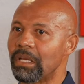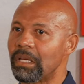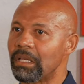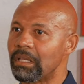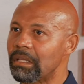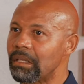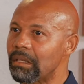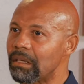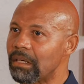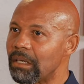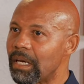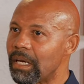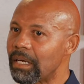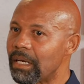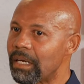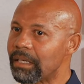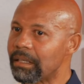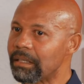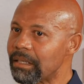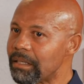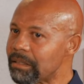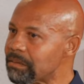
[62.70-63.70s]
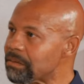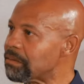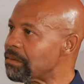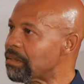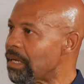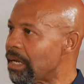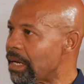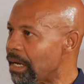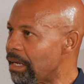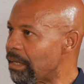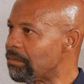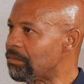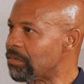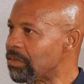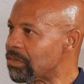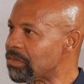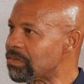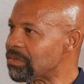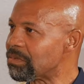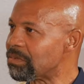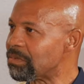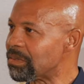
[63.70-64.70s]
No, I, I guess not. We
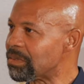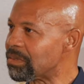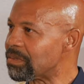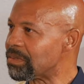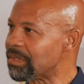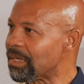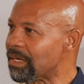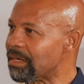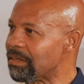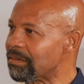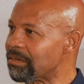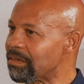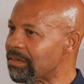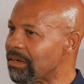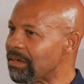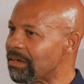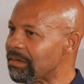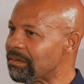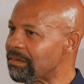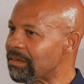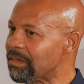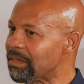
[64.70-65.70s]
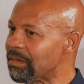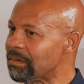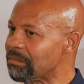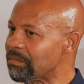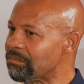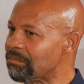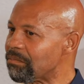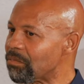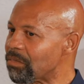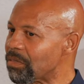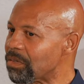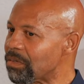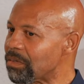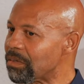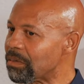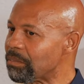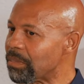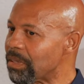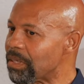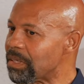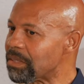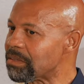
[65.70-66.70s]
just we signed on um, within
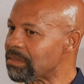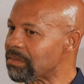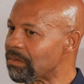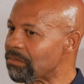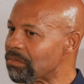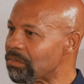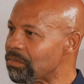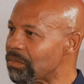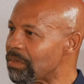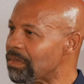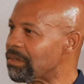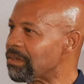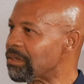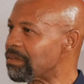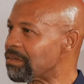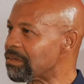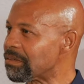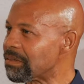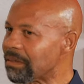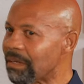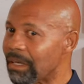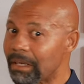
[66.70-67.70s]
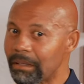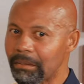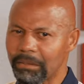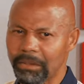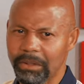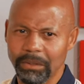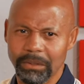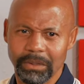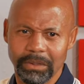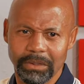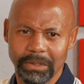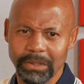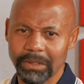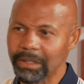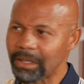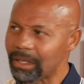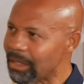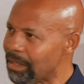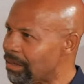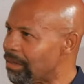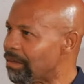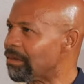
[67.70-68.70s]
the past several weeks.
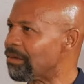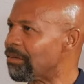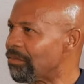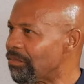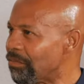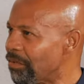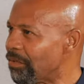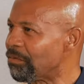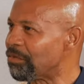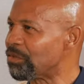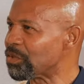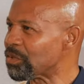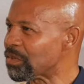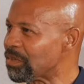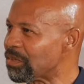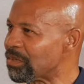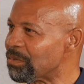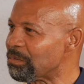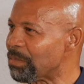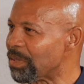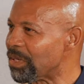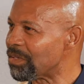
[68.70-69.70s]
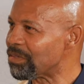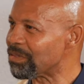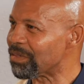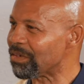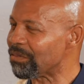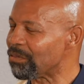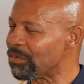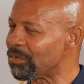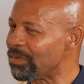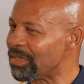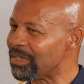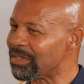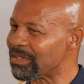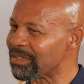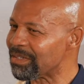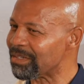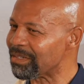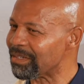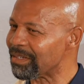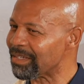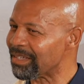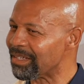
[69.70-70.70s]
yeah, officially in the past several weeks,
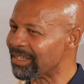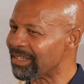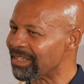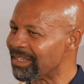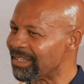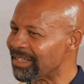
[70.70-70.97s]
and uh,